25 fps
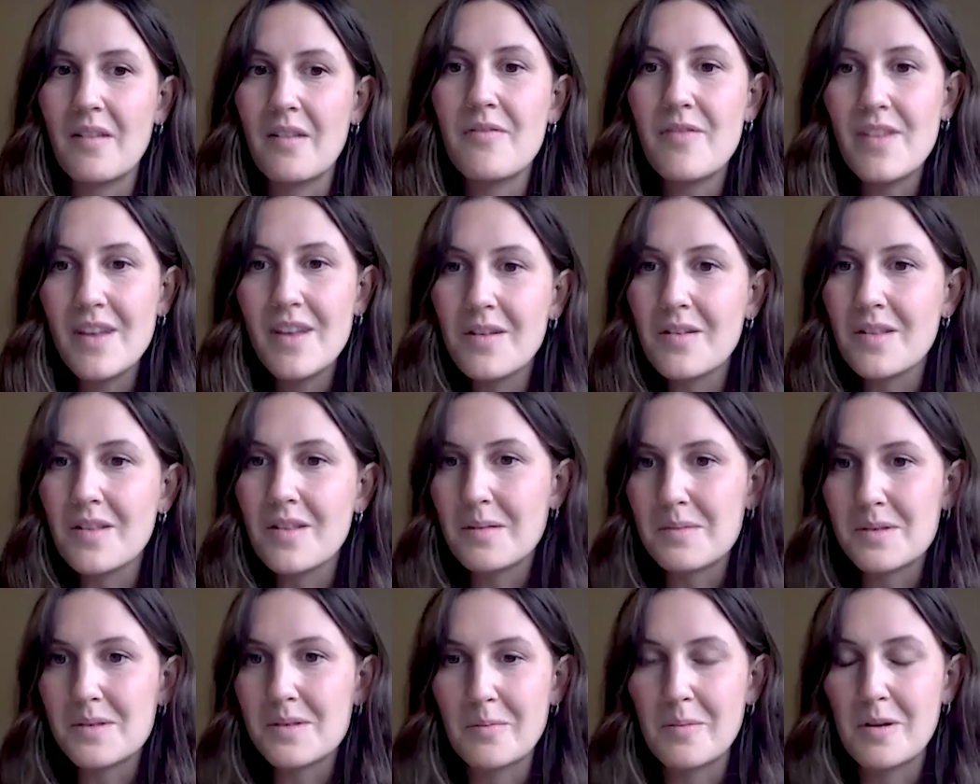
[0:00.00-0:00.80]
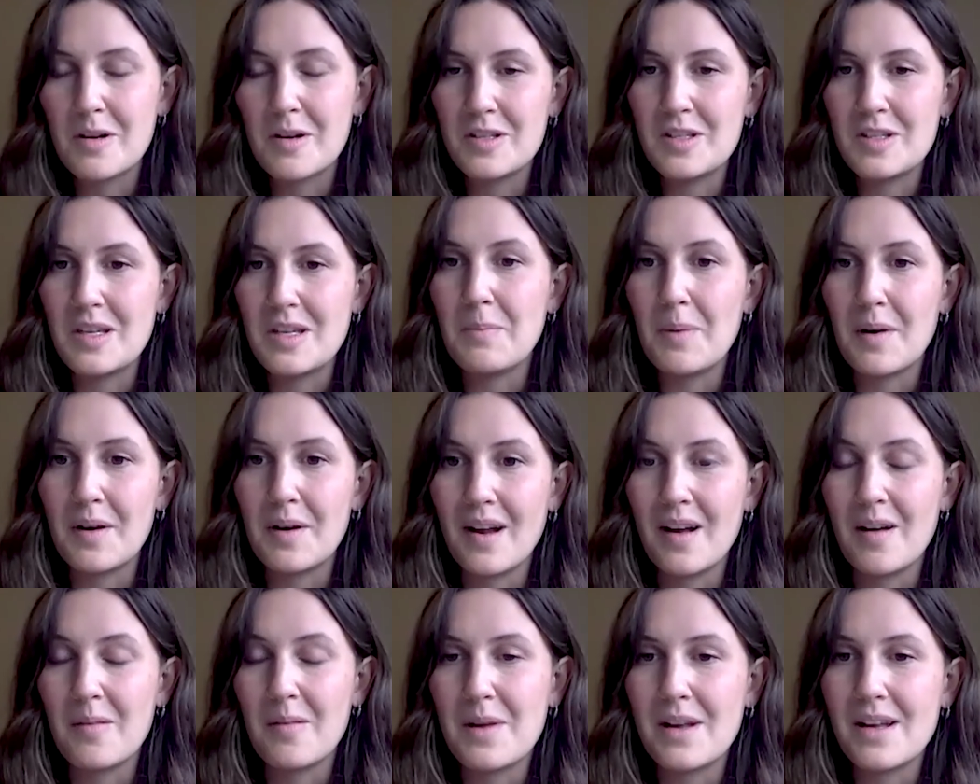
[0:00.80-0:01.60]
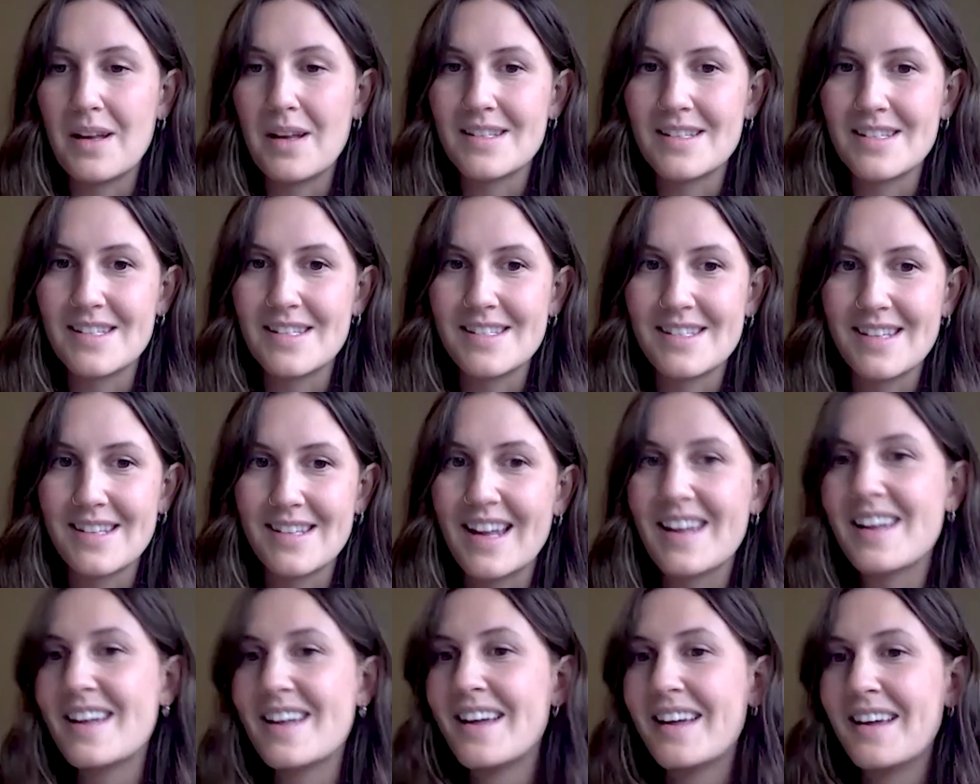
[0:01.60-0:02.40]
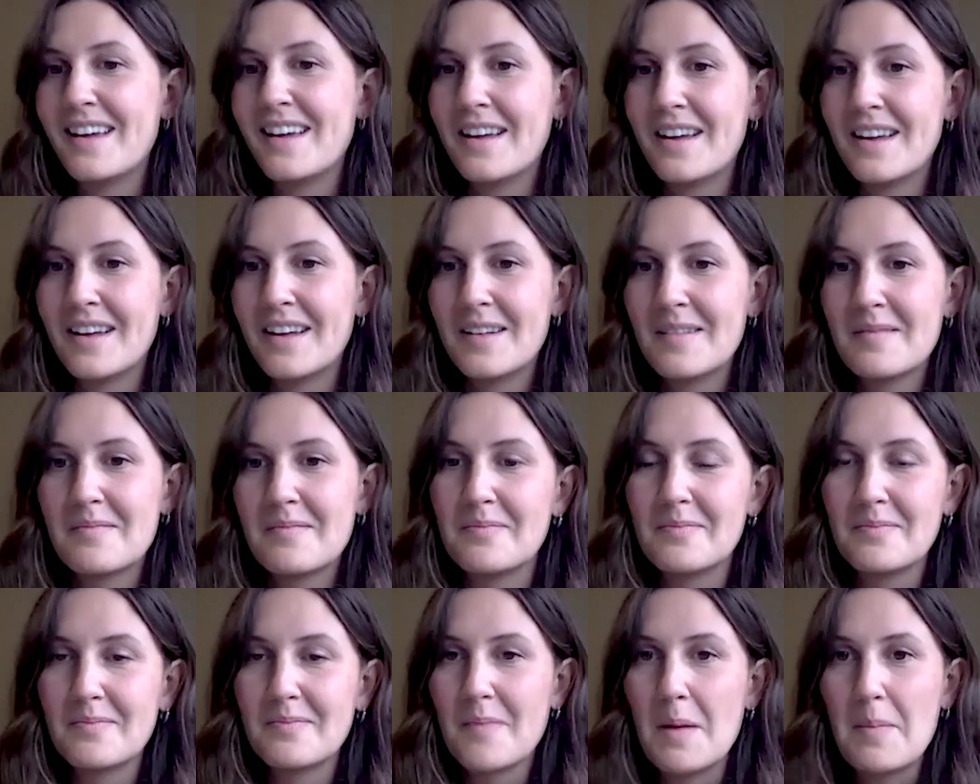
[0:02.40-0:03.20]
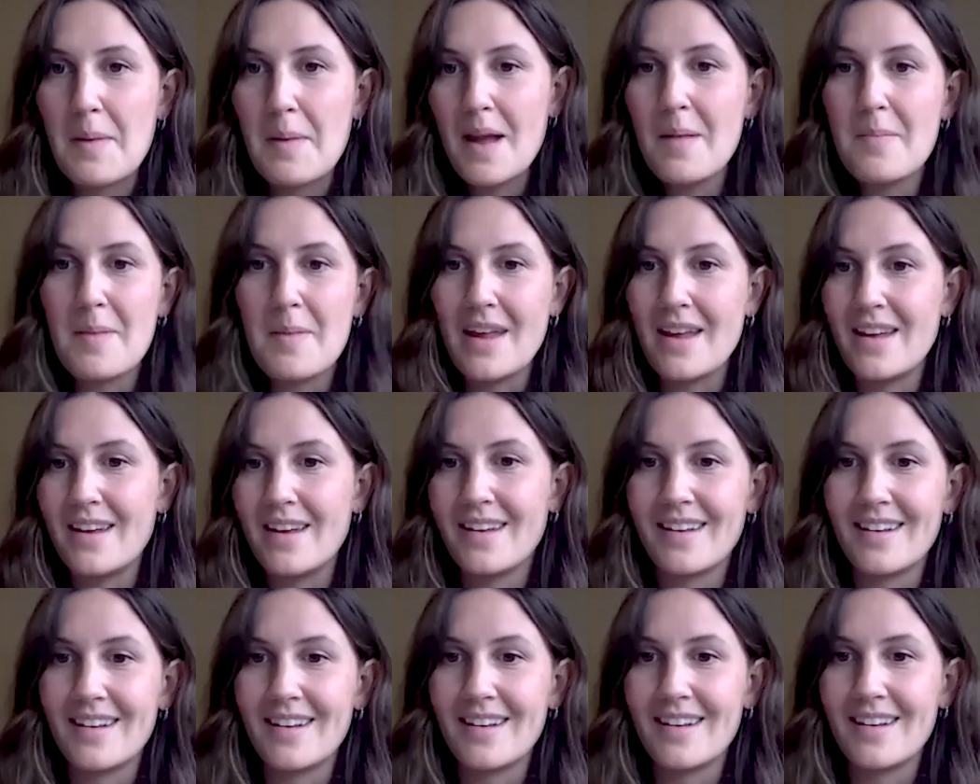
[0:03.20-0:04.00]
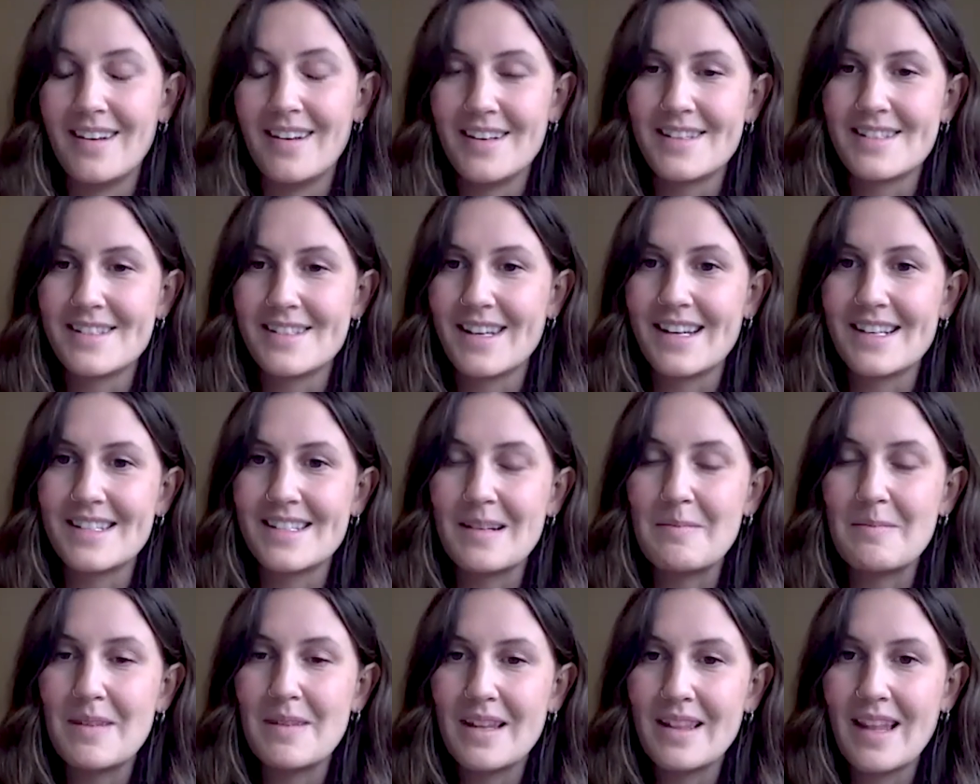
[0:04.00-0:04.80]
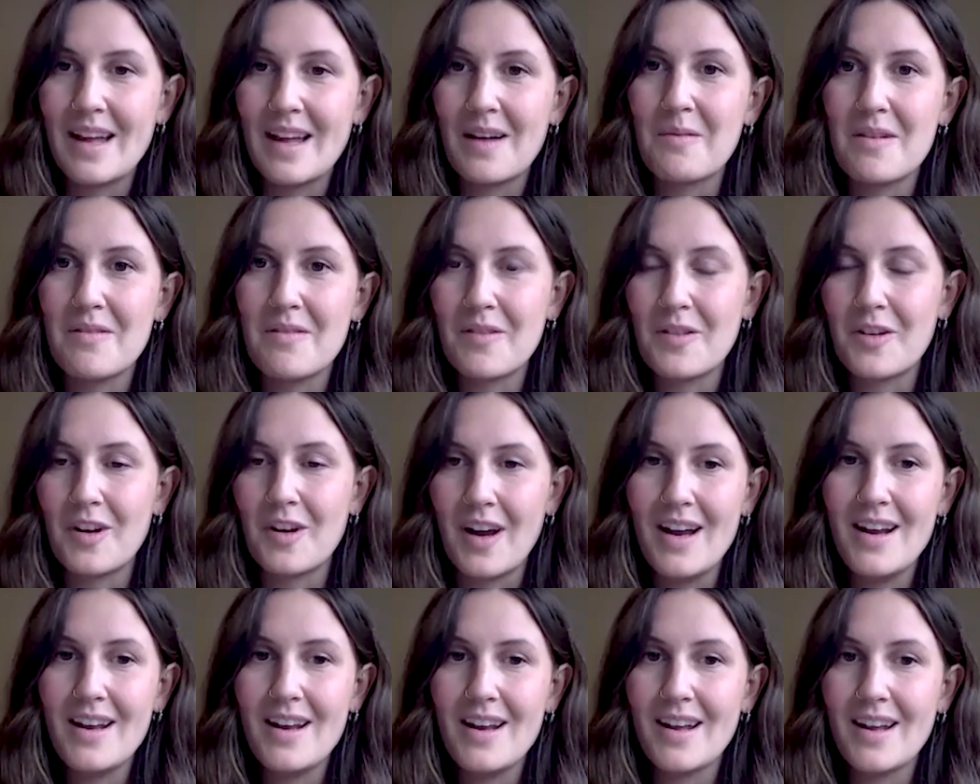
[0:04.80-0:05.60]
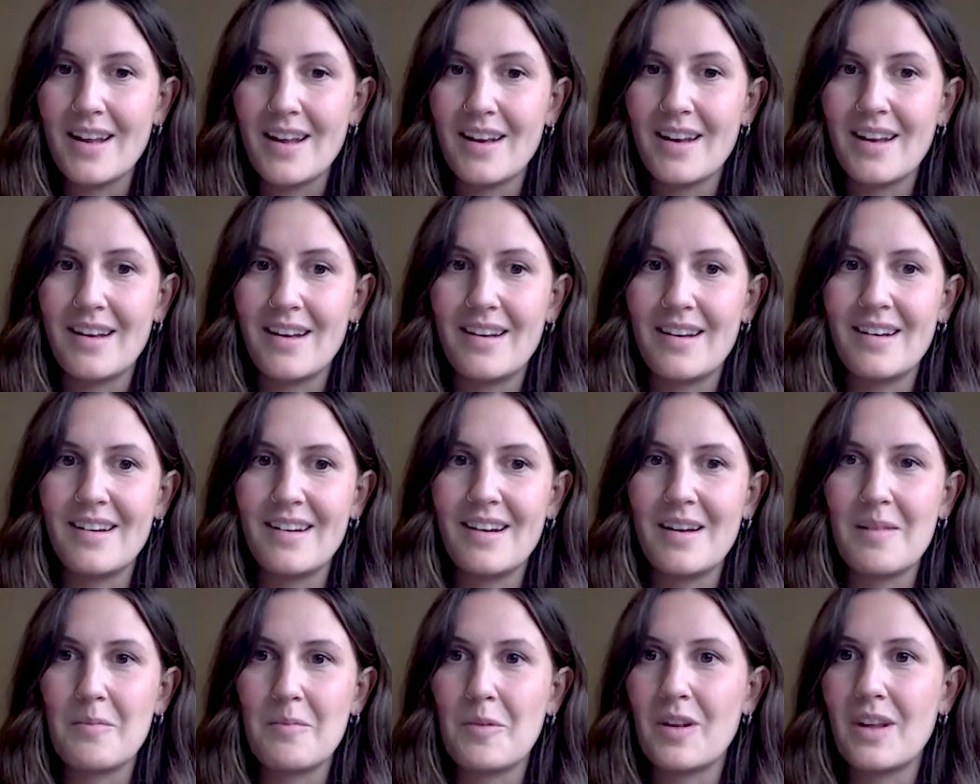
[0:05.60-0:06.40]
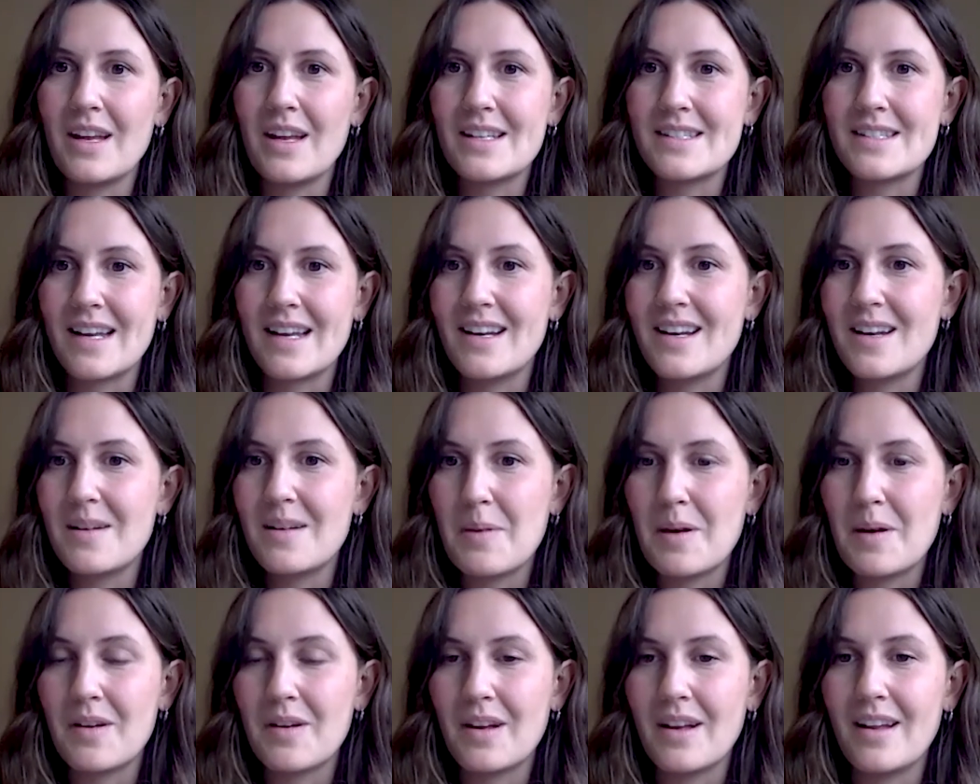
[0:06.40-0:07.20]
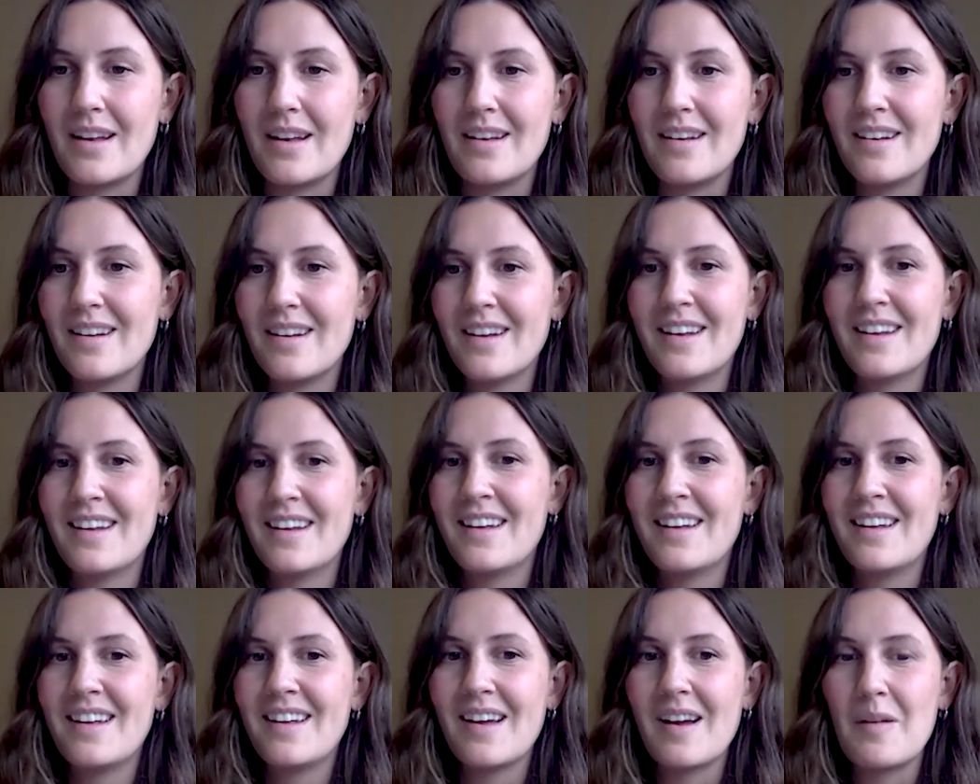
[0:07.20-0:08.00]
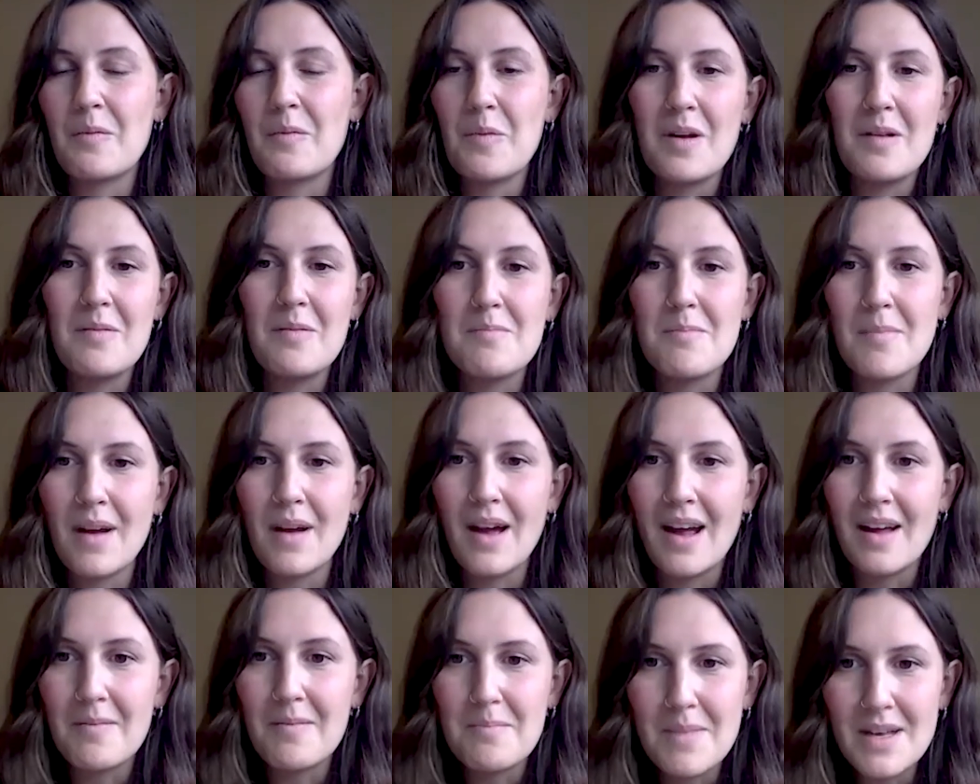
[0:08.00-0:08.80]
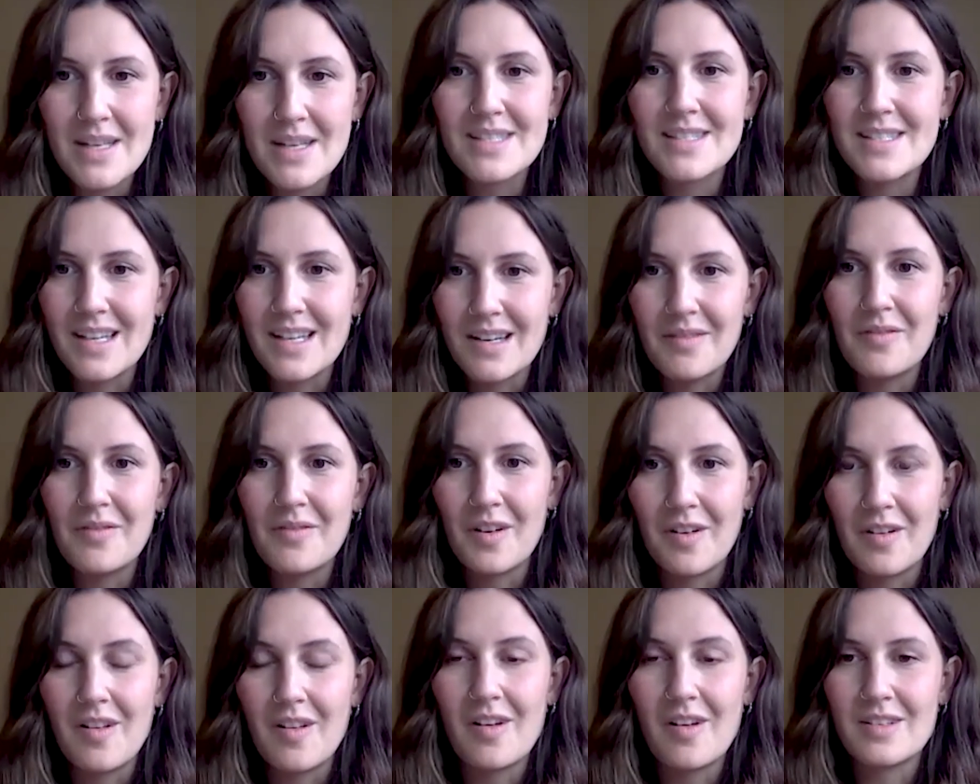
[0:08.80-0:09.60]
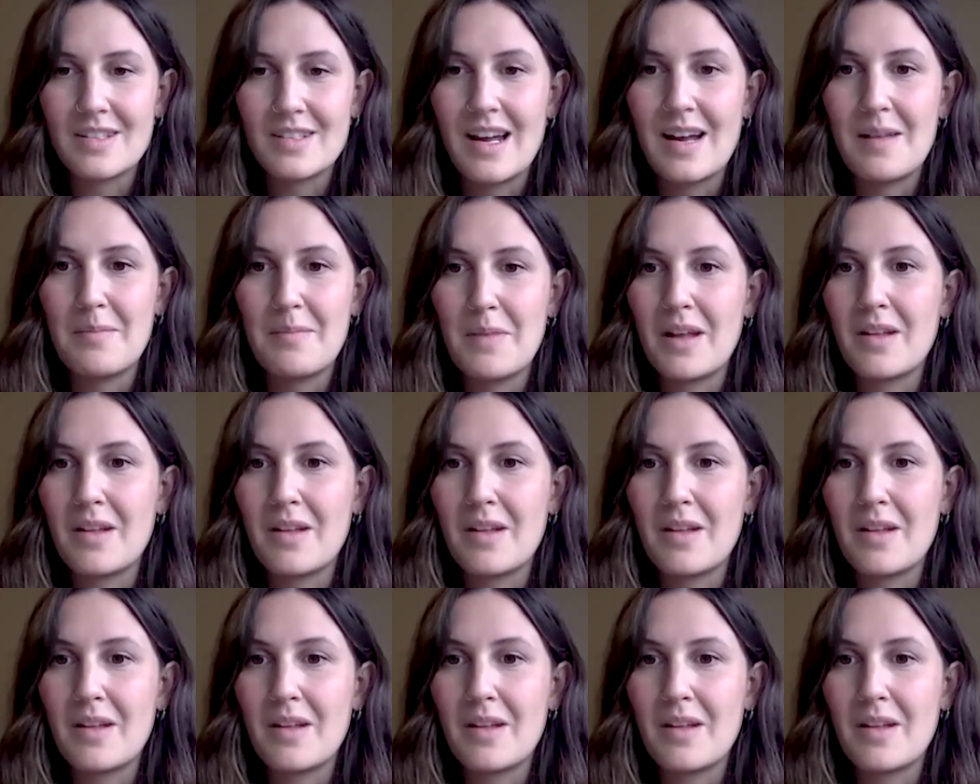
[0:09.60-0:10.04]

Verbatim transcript: I feel them so much deeper now because this is like my baby and it's like something that we've created and I'm really excited about it. And we I missed it for a long time.